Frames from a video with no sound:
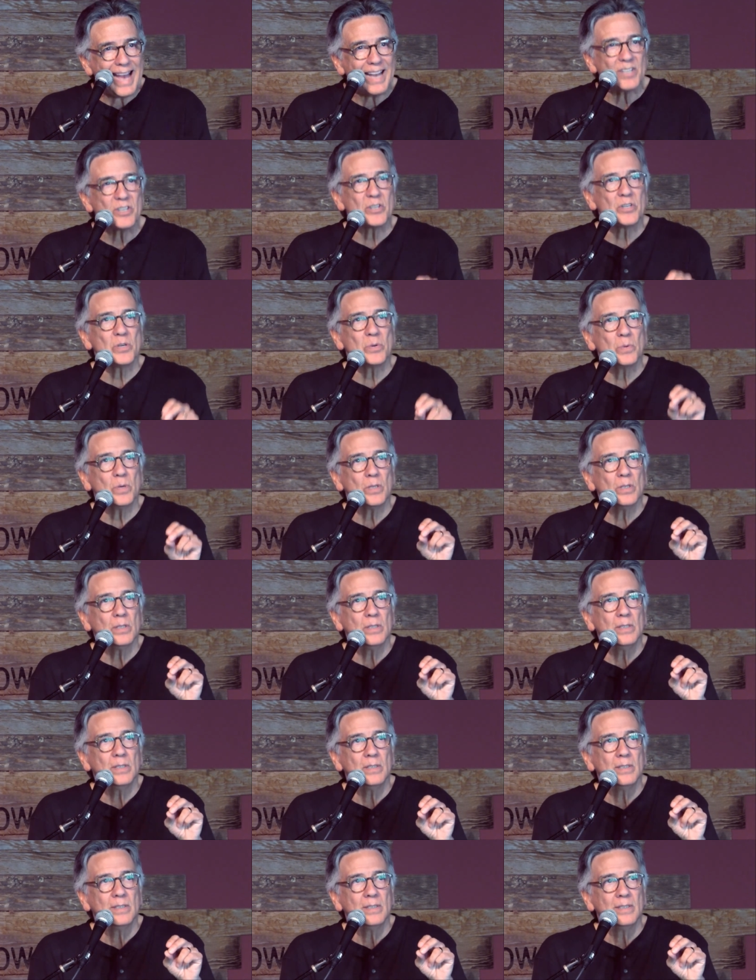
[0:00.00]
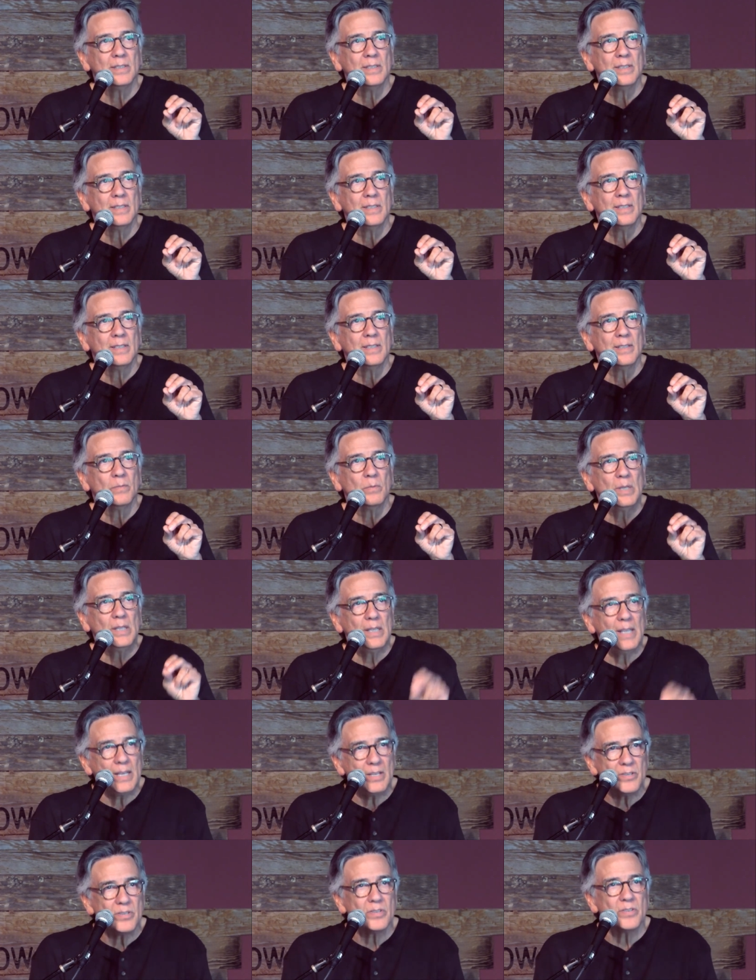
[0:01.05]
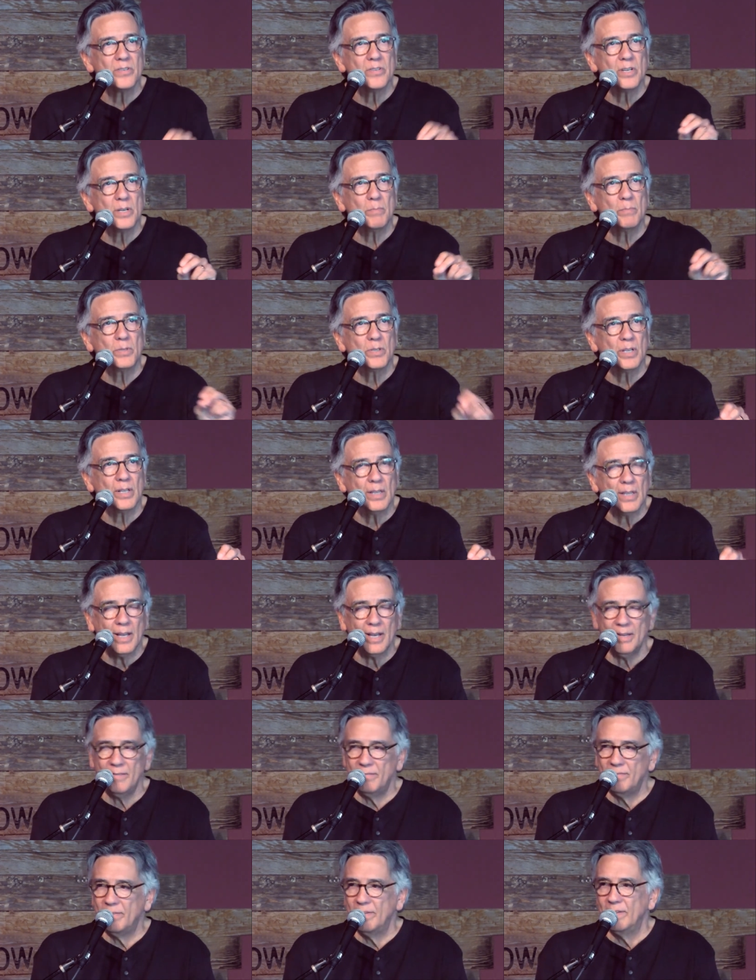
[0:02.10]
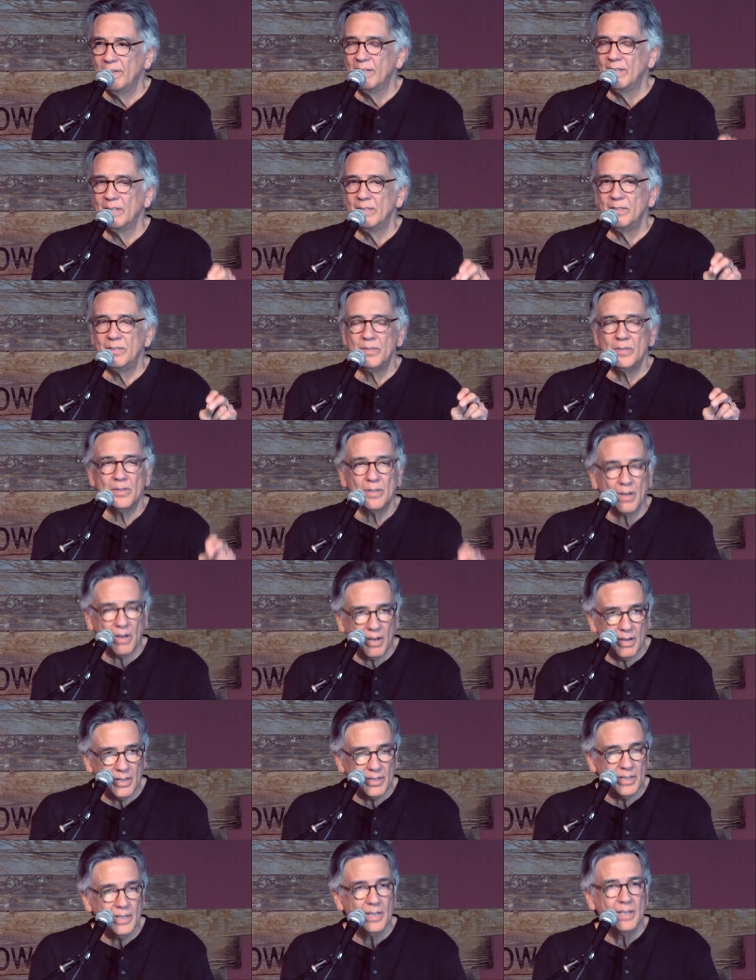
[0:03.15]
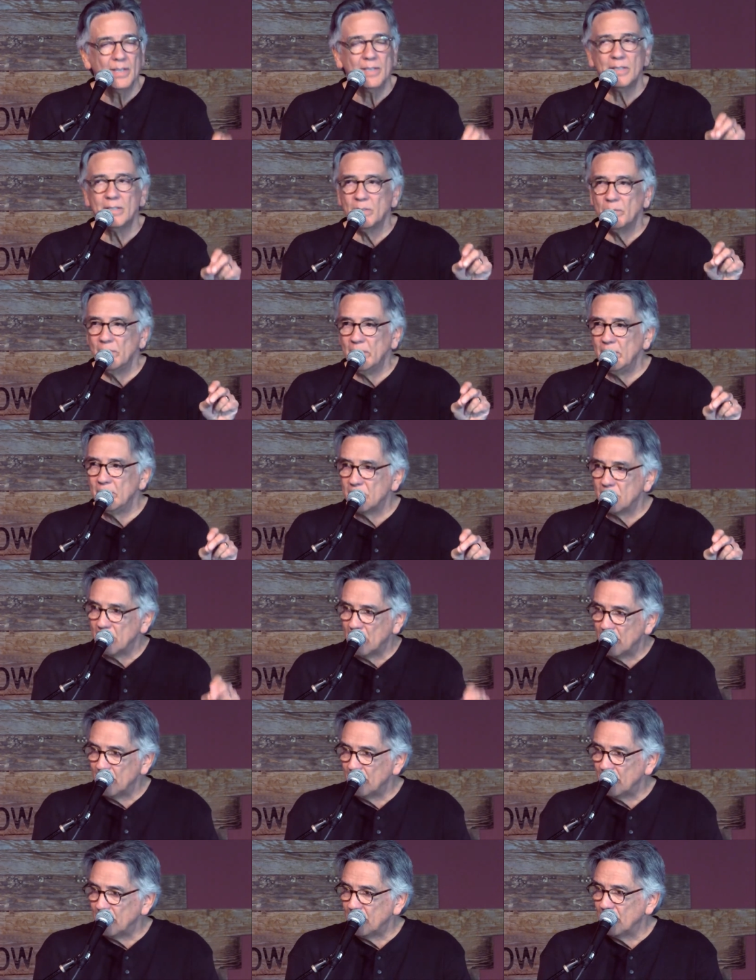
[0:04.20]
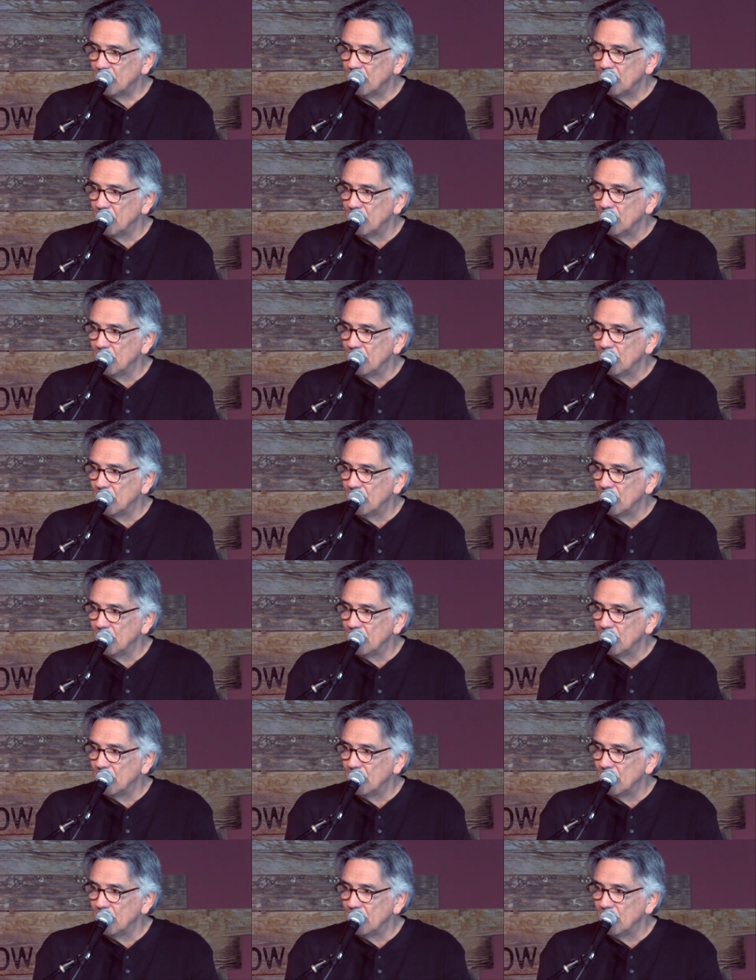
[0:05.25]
actual relationship to life, to God, to each other.